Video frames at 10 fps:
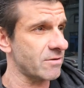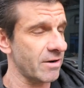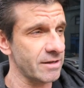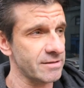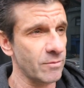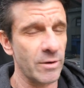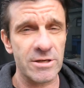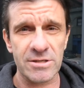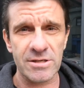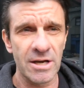trains, and we
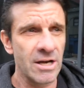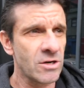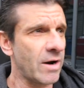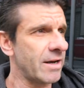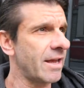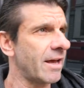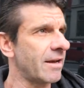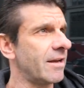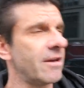just try to get